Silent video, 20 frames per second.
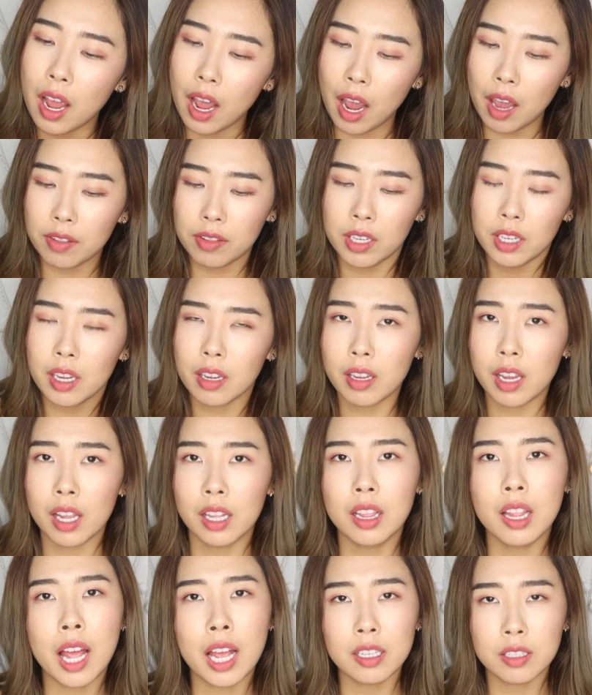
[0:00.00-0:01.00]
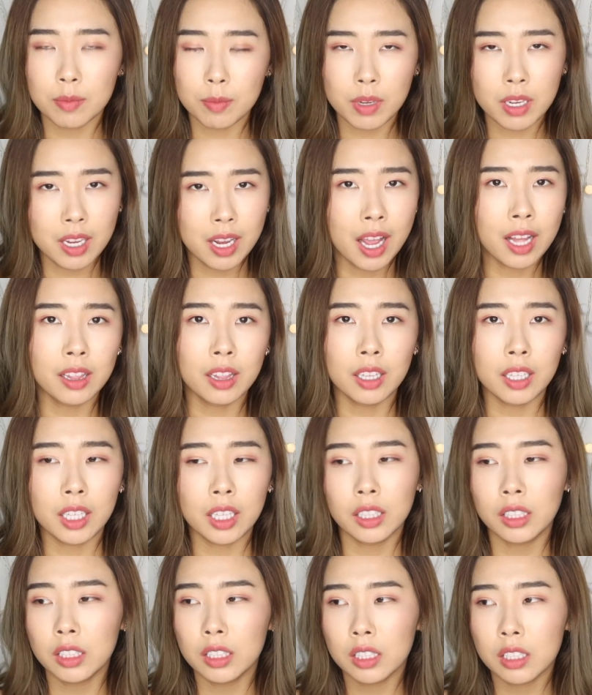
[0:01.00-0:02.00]
I think it can last me at
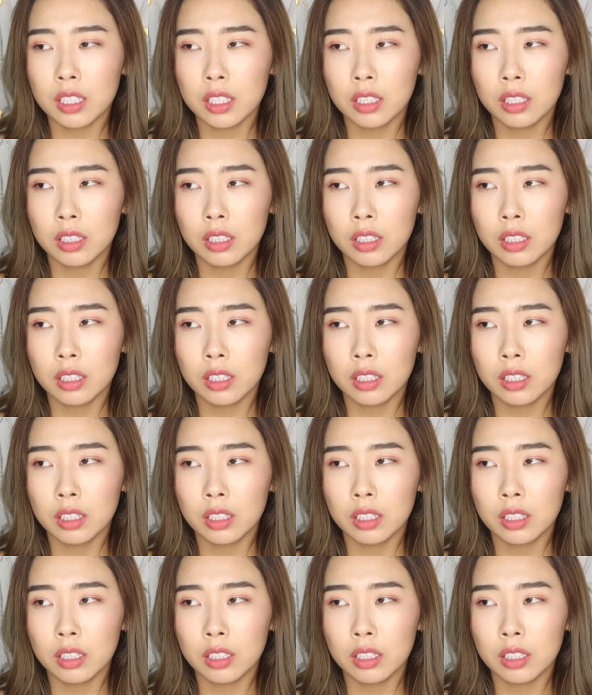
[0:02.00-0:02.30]
least